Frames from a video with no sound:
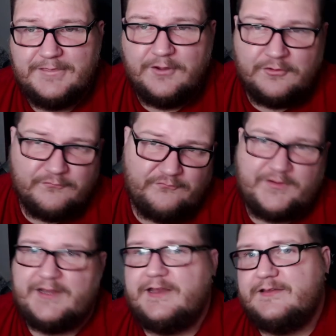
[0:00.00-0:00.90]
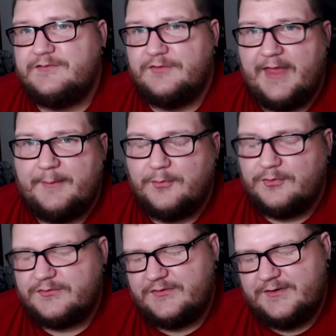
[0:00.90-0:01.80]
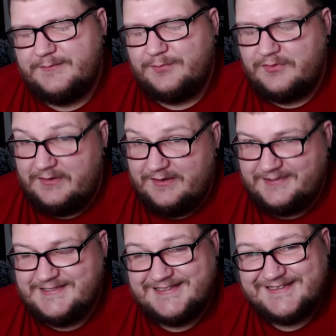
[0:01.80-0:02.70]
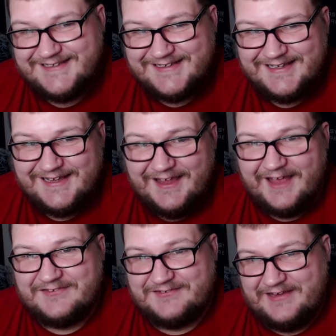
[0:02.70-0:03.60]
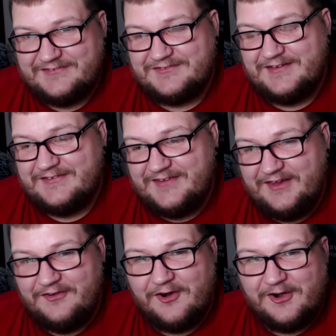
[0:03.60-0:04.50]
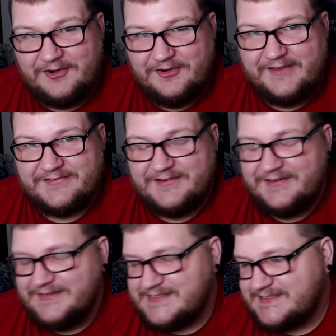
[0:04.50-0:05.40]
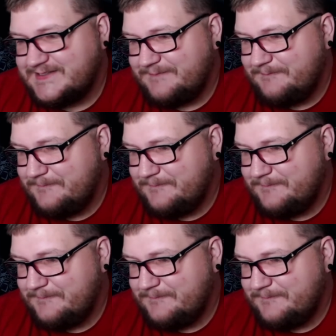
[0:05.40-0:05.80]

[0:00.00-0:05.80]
Don't feed into that bullshit, please. It's it's it's getting harder as it is.